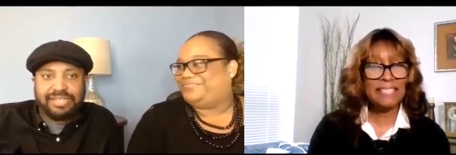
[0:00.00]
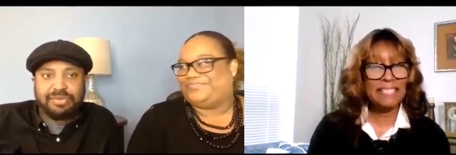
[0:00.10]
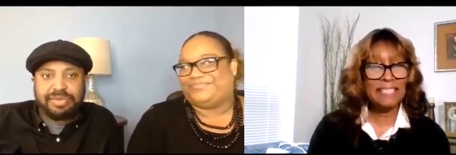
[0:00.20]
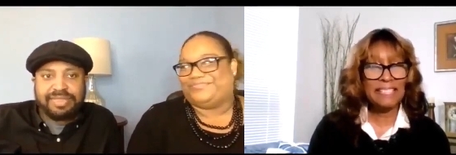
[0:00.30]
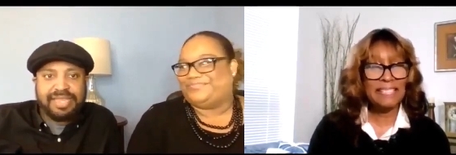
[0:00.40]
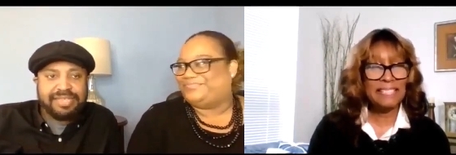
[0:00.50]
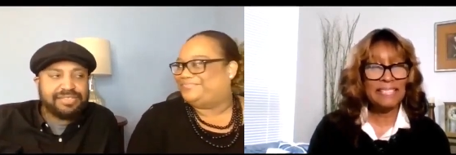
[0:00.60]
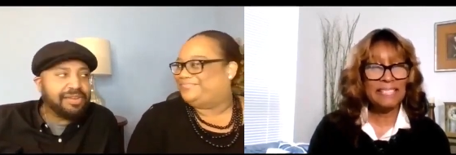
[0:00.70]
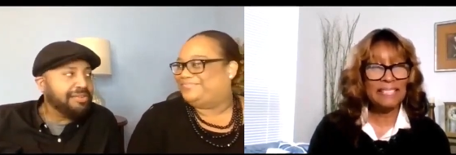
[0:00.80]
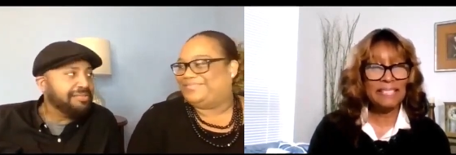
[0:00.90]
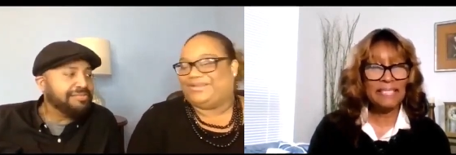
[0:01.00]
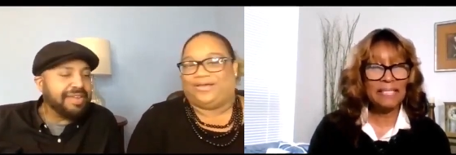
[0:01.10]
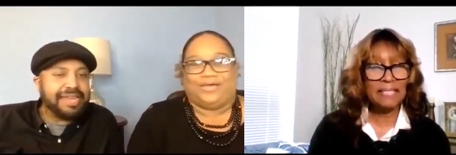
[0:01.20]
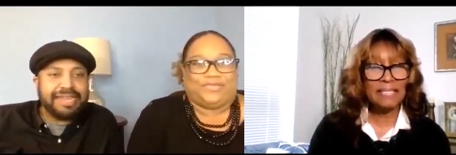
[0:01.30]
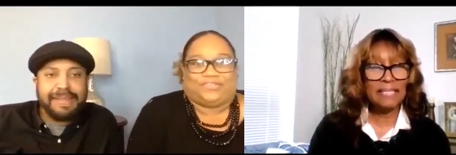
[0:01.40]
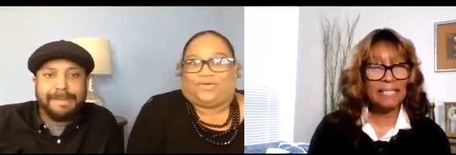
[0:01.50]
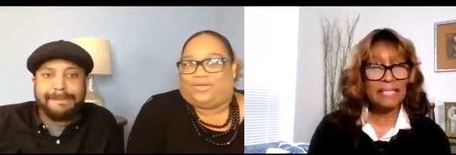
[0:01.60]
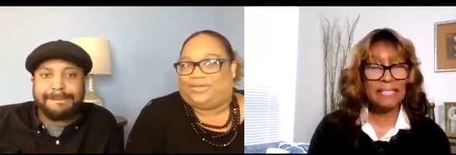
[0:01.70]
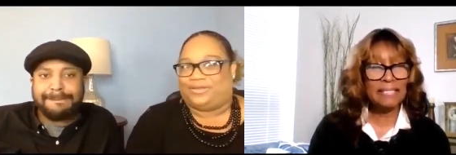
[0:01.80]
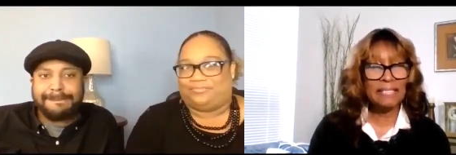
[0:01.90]
Speaker 1: You would think so. And right? all that's
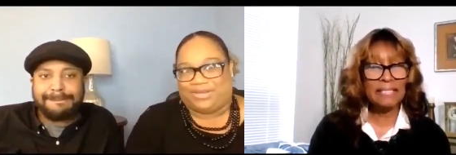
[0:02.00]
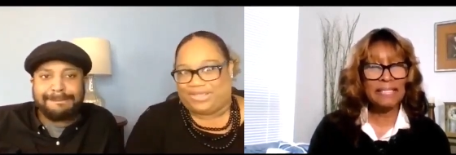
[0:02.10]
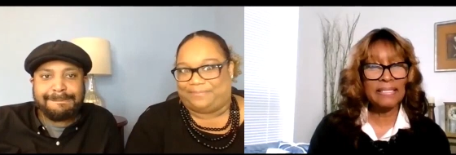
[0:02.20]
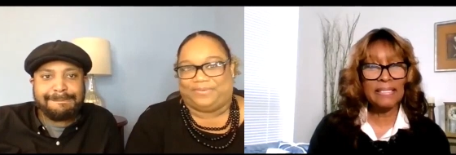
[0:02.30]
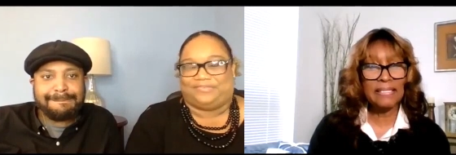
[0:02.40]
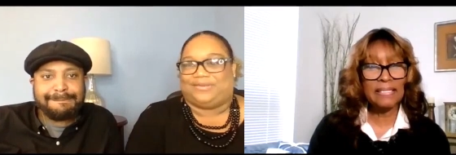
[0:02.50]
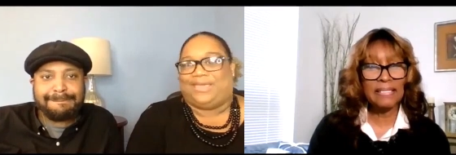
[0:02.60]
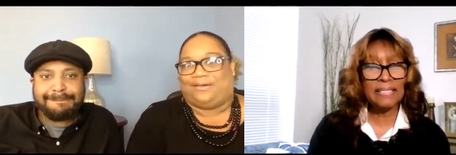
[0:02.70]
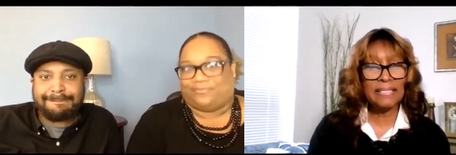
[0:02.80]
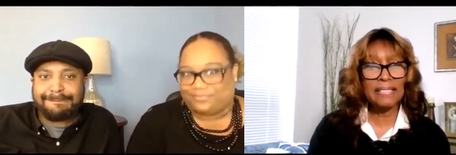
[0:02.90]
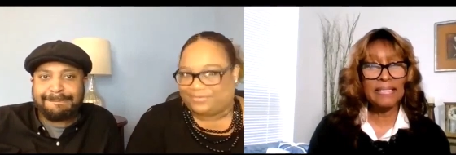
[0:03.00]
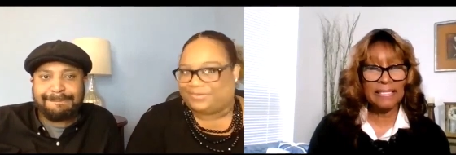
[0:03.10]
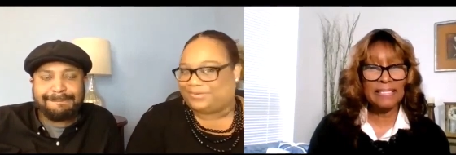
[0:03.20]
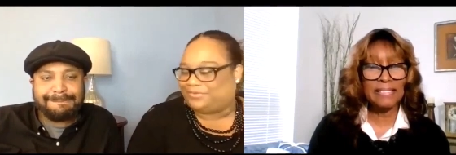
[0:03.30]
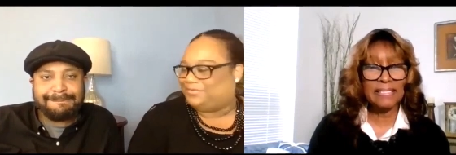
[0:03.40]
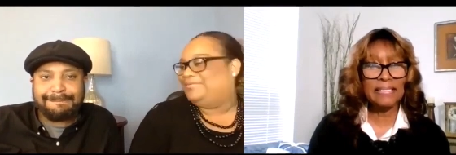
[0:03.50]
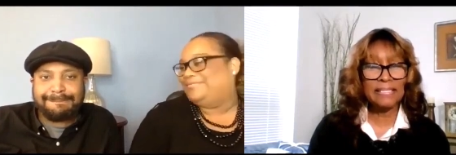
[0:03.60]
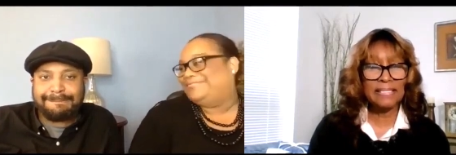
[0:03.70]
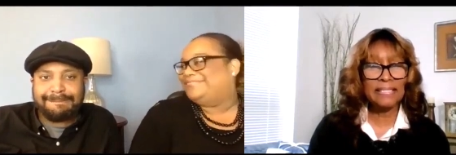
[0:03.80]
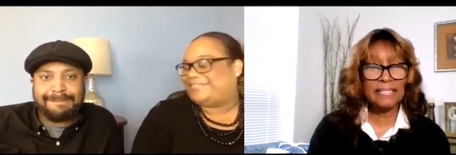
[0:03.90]
going on in Minneapolis now, you know.
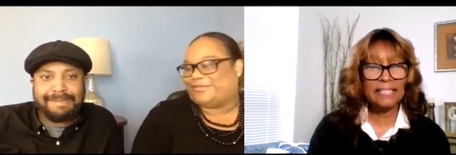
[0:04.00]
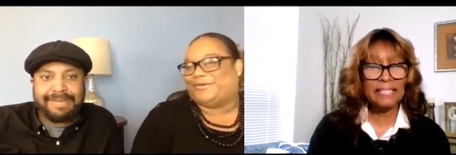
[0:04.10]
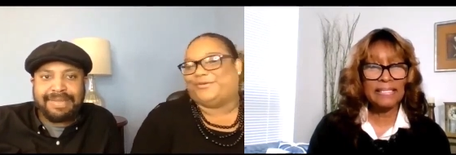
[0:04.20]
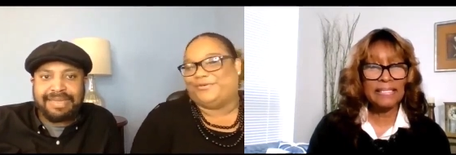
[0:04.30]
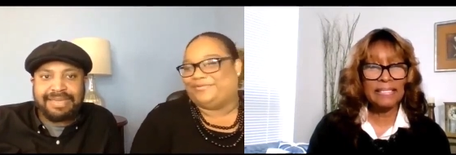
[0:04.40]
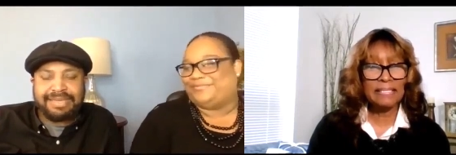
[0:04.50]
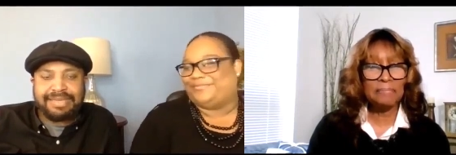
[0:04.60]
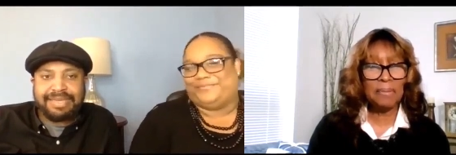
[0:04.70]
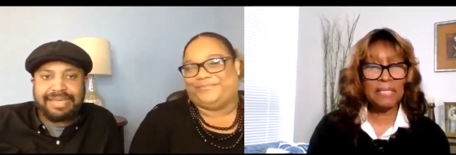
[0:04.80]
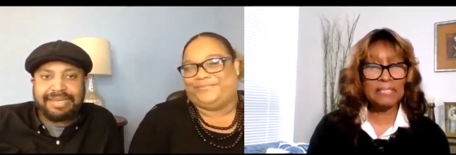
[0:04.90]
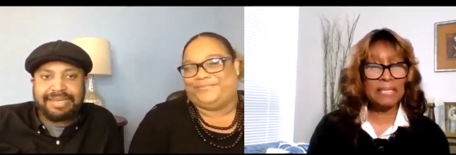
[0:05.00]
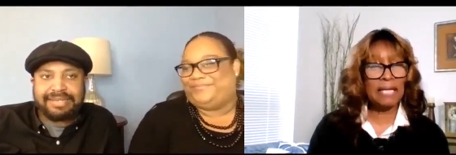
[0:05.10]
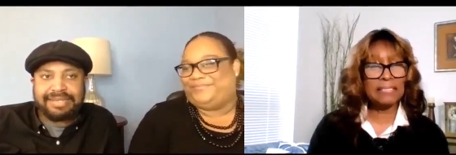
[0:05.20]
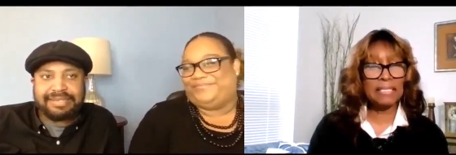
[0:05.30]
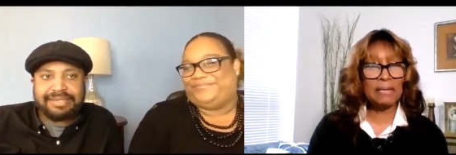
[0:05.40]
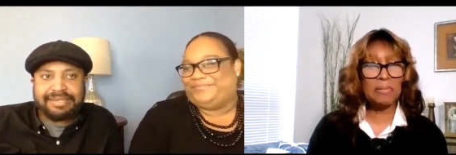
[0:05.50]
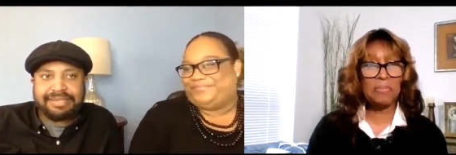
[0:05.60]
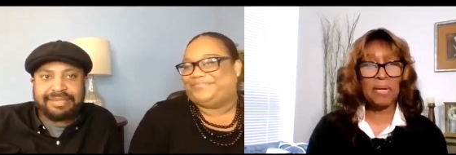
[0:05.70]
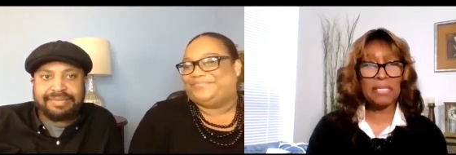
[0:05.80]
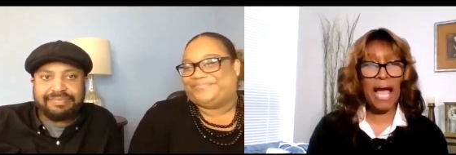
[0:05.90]
So.
Speaker 2: Yeah. But I
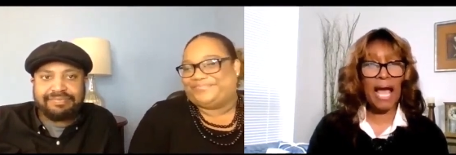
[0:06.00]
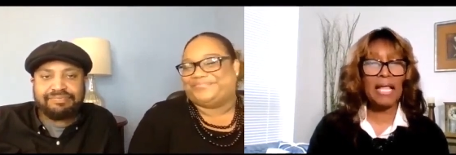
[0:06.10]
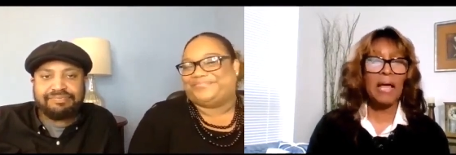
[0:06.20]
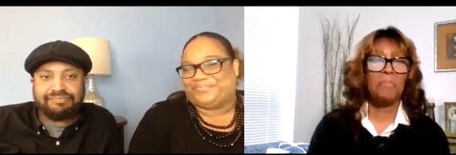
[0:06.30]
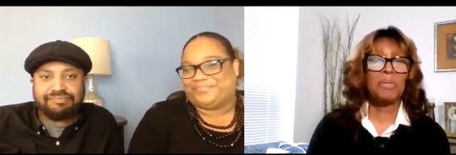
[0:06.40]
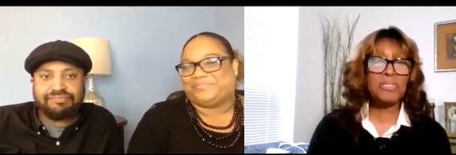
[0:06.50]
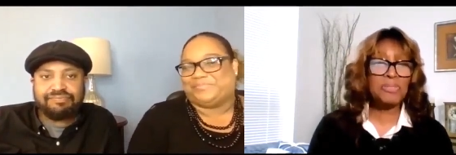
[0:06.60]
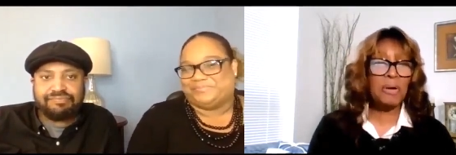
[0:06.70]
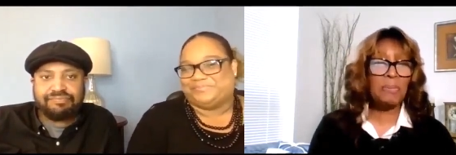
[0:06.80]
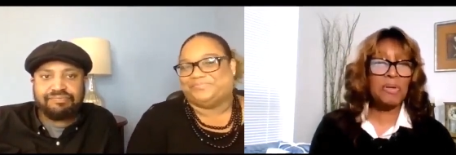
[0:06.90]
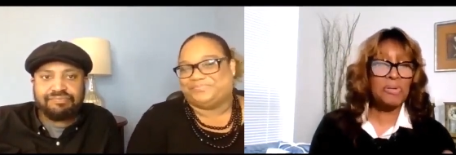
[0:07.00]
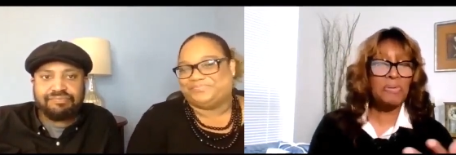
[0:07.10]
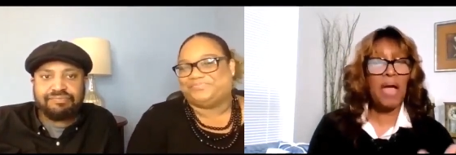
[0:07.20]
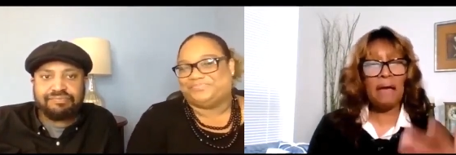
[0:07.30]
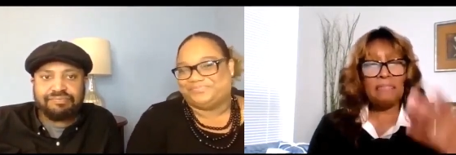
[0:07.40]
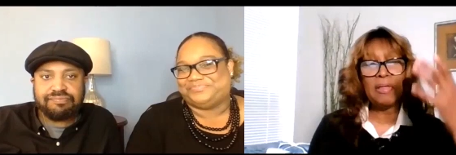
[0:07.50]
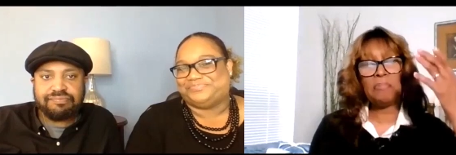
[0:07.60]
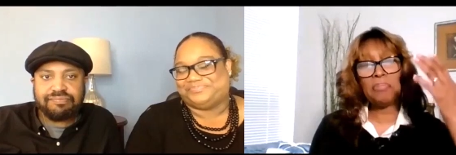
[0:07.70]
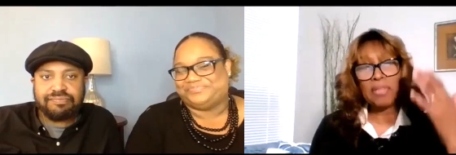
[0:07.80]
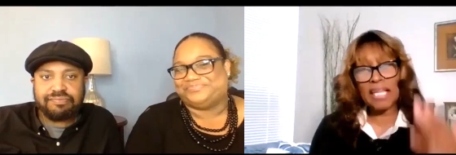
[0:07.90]
tell you, but God, but you know what? You
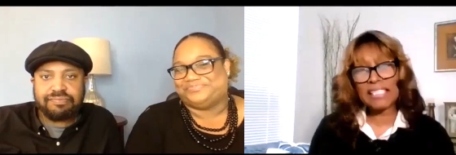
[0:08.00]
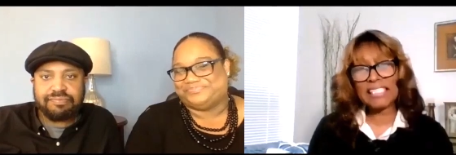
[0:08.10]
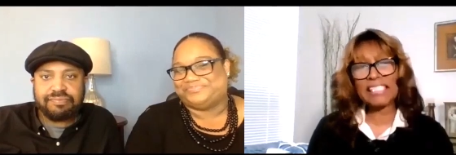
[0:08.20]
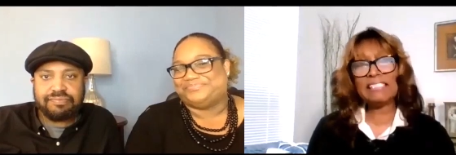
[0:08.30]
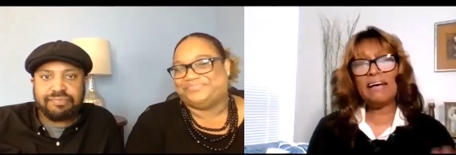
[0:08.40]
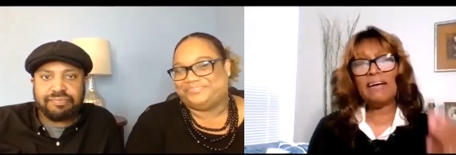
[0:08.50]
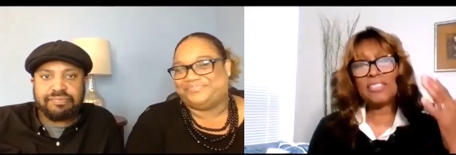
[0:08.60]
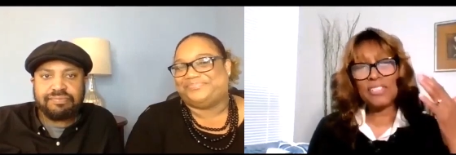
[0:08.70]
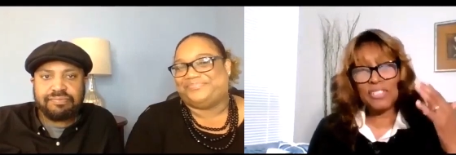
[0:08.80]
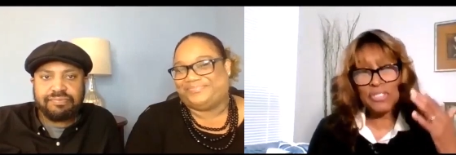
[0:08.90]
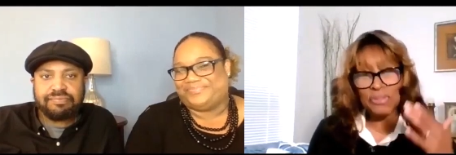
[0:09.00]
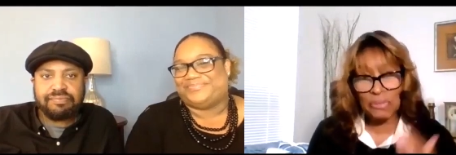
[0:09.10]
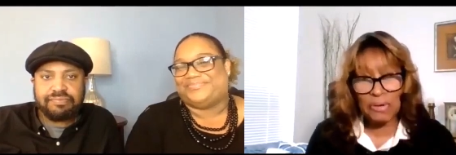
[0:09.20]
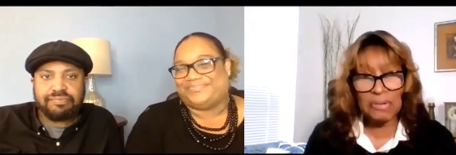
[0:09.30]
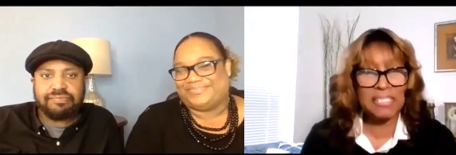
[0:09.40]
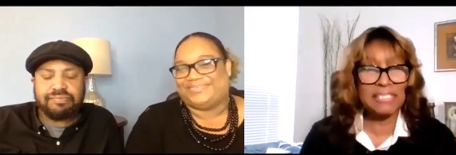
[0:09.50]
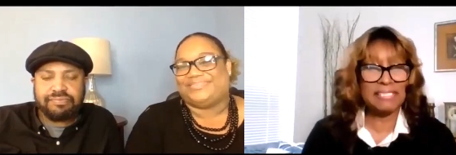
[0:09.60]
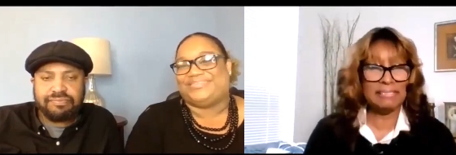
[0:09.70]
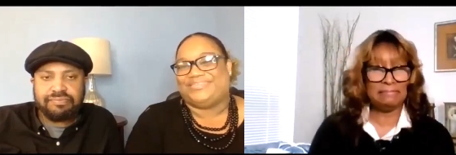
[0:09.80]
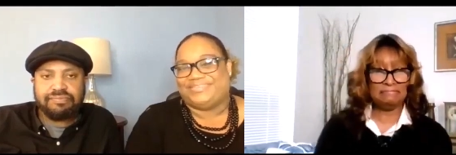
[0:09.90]
have the blessed
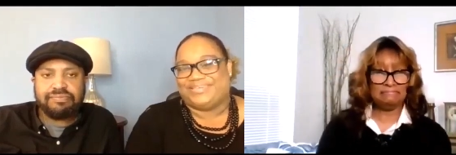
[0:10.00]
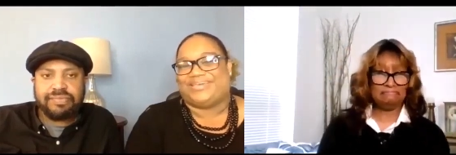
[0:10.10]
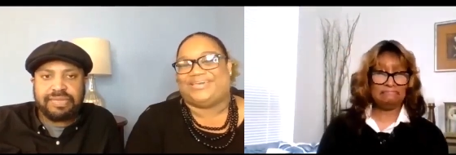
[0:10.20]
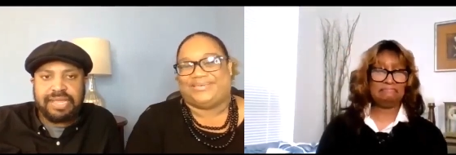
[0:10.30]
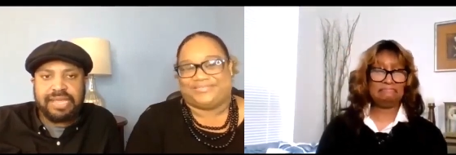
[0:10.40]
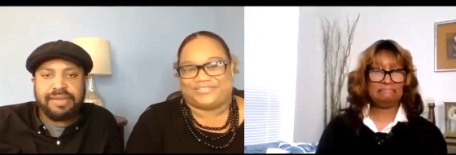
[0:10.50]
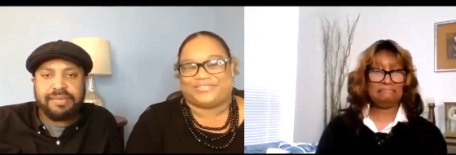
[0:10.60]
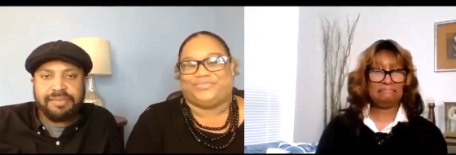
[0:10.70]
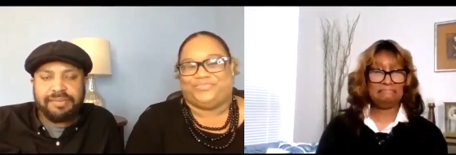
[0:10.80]
assurance.
Speaker 1: Yes.